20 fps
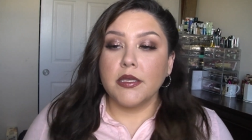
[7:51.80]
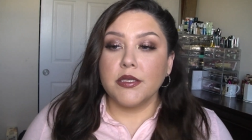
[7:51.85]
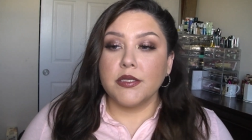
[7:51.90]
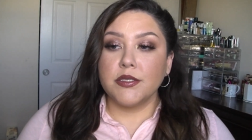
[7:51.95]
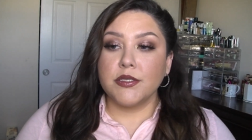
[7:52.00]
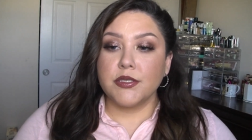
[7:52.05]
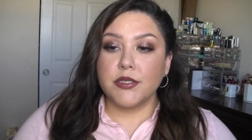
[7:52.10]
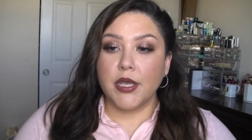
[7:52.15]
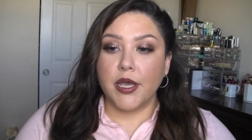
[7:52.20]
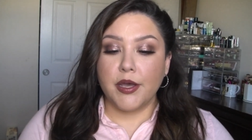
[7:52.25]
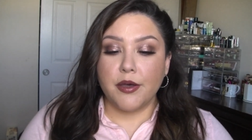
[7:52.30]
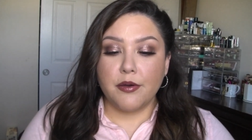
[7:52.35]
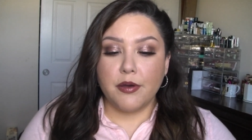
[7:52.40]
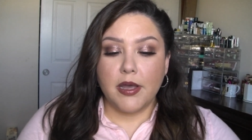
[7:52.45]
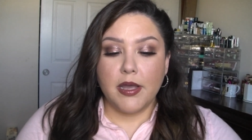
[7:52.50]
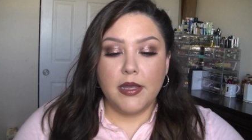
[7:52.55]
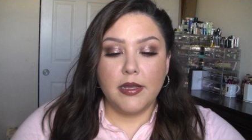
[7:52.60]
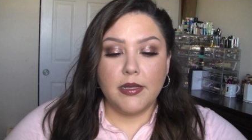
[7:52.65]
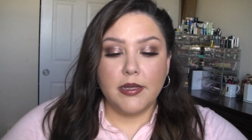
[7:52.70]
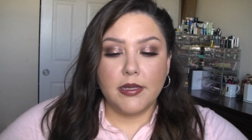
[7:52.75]
So
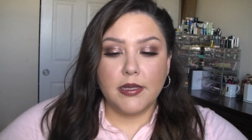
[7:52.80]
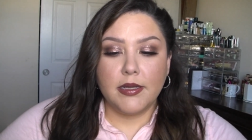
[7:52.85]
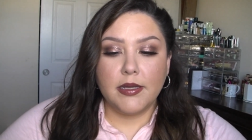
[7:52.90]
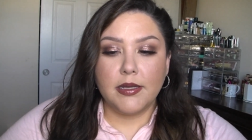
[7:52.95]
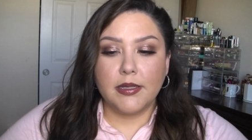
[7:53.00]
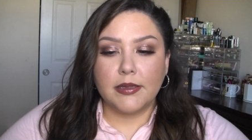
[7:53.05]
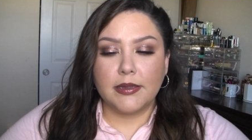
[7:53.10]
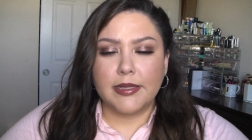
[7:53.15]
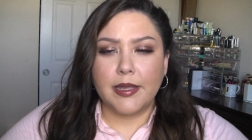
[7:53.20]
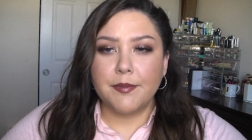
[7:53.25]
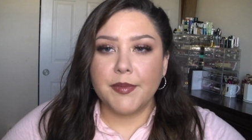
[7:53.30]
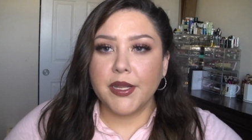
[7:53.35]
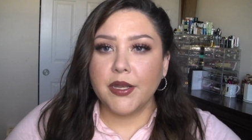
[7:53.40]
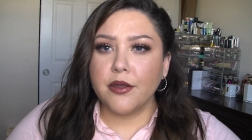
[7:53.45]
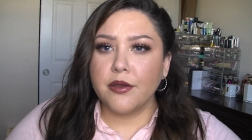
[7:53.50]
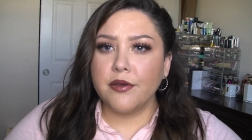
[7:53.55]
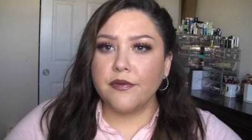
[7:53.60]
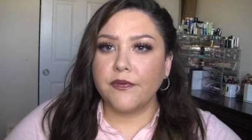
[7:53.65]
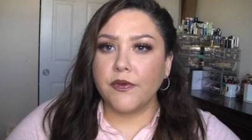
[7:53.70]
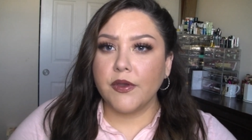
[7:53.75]
let me
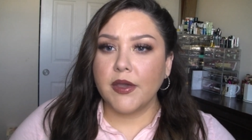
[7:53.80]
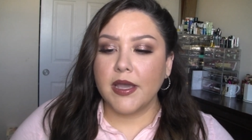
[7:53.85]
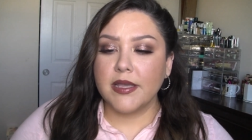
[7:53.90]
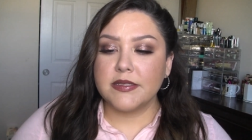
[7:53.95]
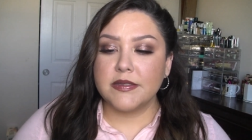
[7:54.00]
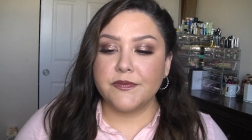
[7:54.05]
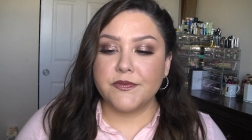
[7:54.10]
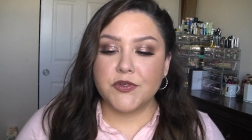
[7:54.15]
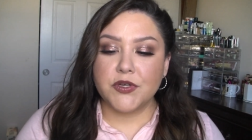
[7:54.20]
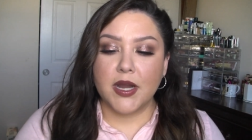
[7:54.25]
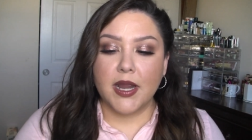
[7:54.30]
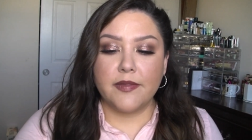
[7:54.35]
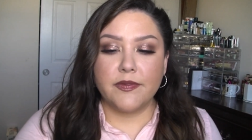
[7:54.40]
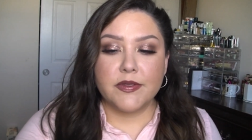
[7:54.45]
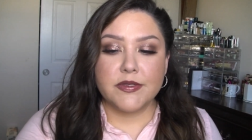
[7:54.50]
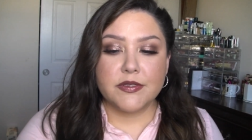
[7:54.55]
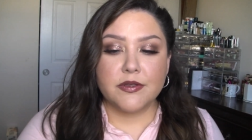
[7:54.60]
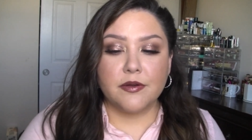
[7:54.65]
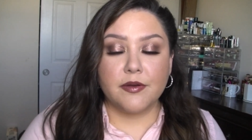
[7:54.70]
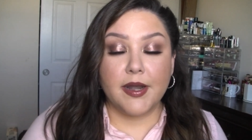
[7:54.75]
know if you guys have tried
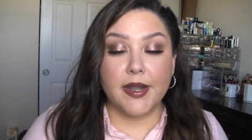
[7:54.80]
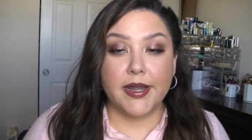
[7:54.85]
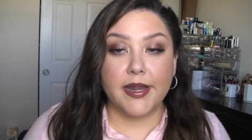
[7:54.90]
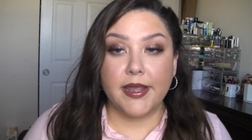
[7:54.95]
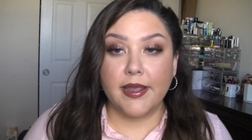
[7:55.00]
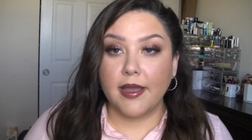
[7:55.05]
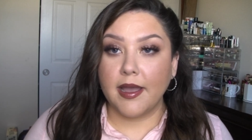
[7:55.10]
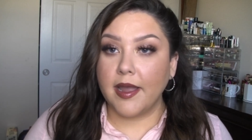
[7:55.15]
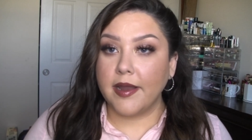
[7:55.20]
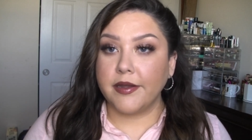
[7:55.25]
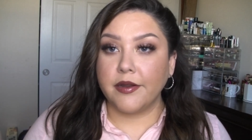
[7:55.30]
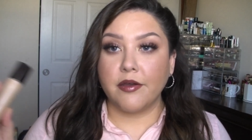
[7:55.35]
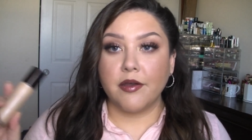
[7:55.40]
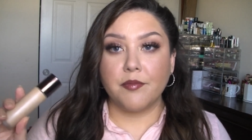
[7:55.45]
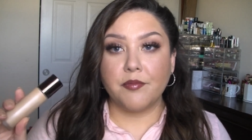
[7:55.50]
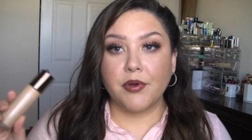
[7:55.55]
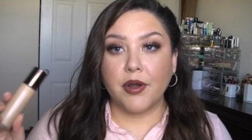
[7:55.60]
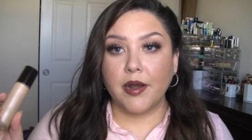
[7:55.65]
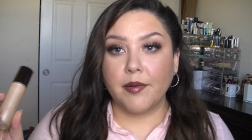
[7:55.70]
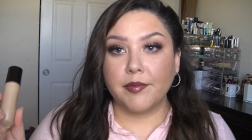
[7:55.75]
this already. I know
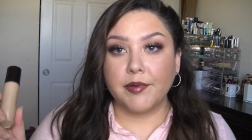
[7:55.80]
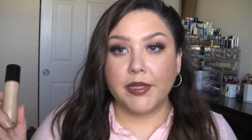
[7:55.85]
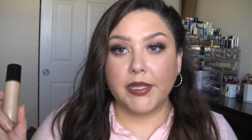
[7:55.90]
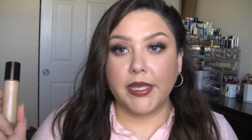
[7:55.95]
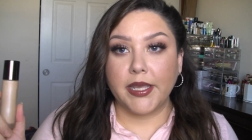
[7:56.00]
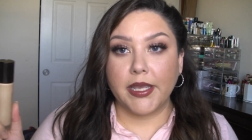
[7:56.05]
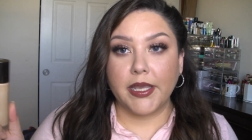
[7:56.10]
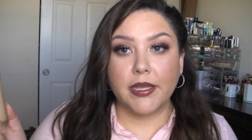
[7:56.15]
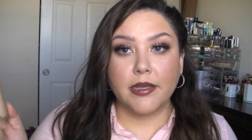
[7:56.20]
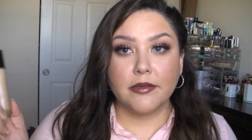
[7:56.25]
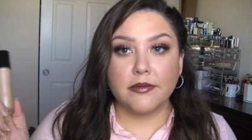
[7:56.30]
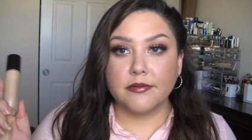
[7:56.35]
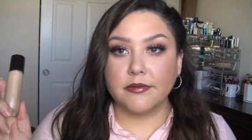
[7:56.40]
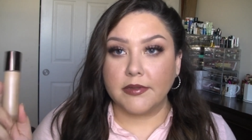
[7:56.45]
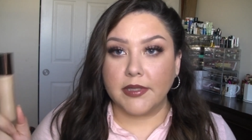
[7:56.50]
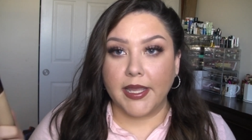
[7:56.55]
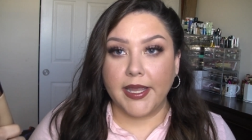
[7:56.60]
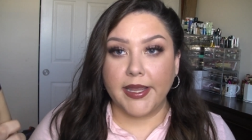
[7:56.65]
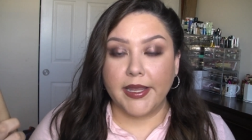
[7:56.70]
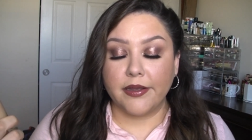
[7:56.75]
I'm probably
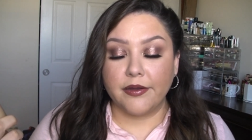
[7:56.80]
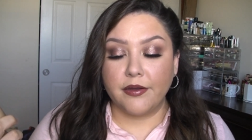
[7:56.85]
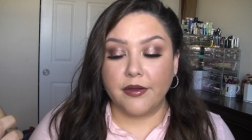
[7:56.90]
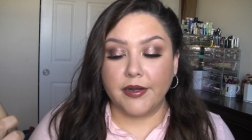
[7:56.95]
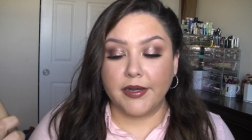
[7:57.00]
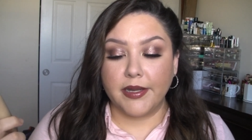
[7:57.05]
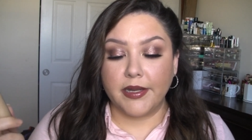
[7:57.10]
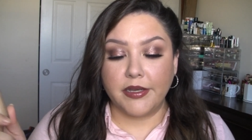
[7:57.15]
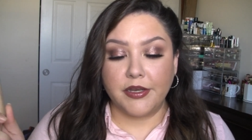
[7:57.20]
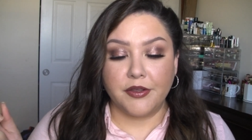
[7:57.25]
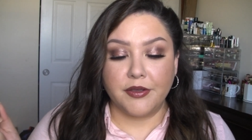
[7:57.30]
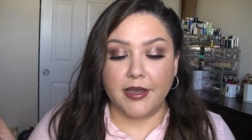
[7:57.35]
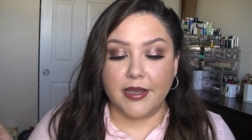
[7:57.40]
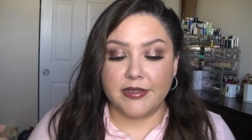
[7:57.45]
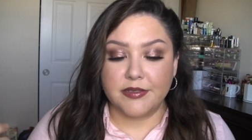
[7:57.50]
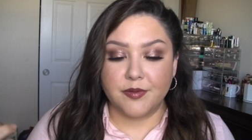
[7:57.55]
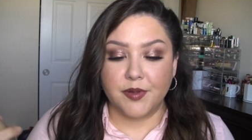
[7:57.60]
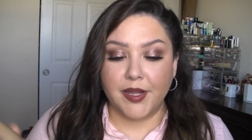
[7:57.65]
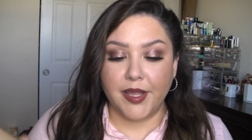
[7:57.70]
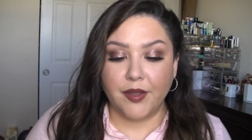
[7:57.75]
late on it and you
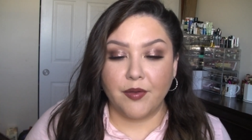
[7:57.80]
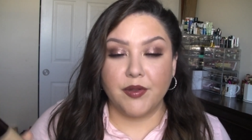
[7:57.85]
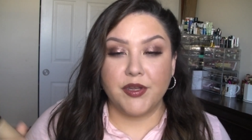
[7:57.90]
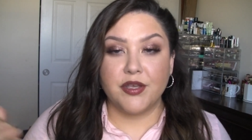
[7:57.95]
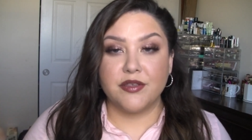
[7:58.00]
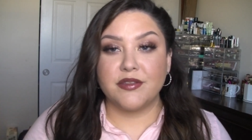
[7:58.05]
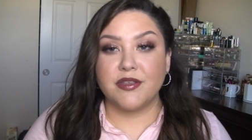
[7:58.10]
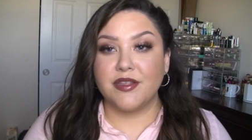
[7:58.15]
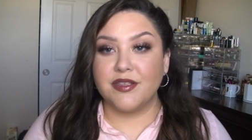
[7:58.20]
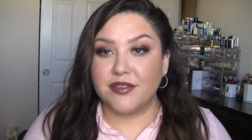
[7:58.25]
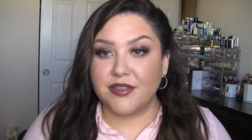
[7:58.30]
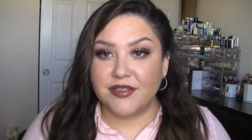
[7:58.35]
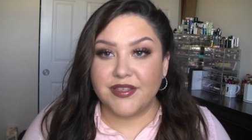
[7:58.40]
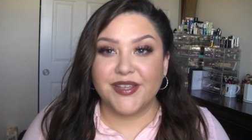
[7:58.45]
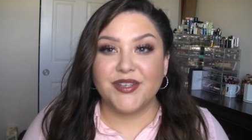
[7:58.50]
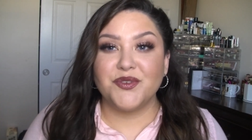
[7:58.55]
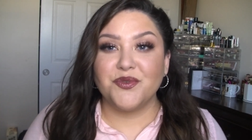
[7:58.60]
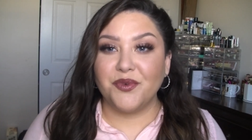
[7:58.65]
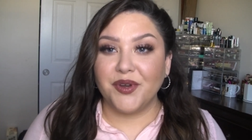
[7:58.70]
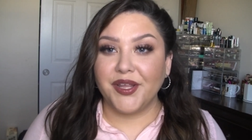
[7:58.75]
guys were like, we just this is
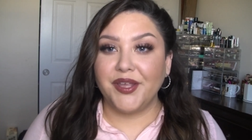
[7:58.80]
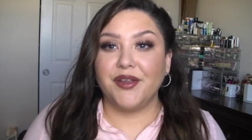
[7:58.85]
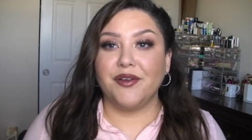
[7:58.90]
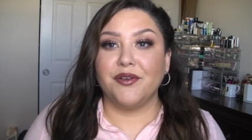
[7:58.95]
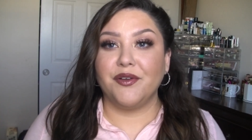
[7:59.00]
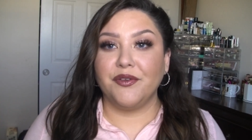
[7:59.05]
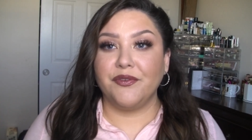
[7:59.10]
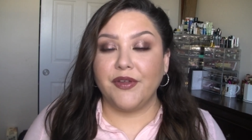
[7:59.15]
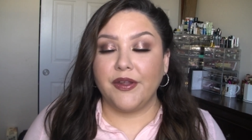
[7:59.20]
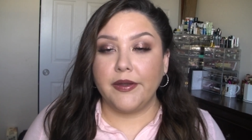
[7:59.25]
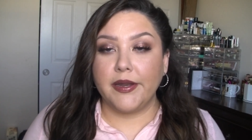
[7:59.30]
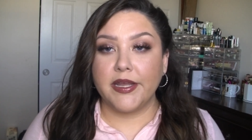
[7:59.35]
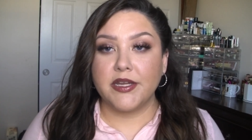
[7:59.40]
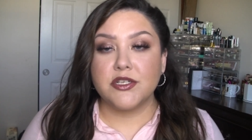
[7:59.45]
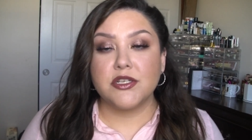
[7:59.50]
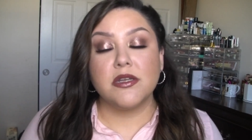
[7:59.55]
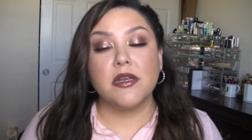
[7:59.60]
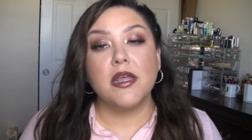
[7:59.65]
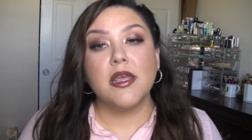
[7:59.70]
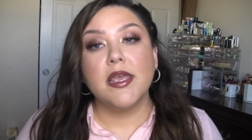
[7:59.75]
like 20 year old
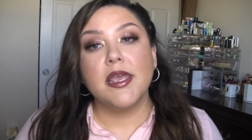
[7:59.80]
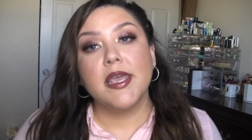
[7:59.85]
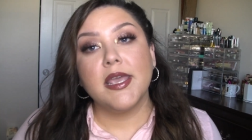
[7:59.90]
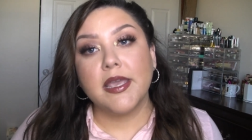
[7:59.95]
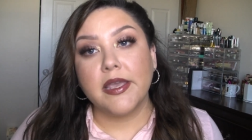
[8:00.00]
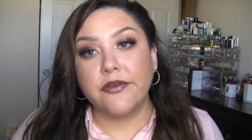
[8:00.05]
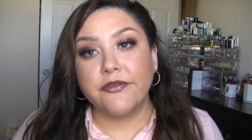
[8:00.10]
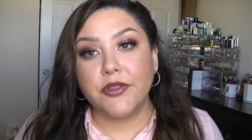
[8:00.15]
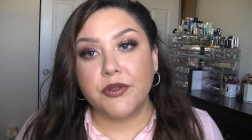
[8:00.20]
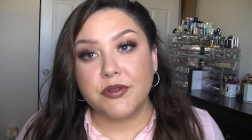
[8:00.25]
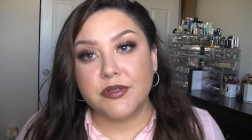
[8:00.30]
foundation, even though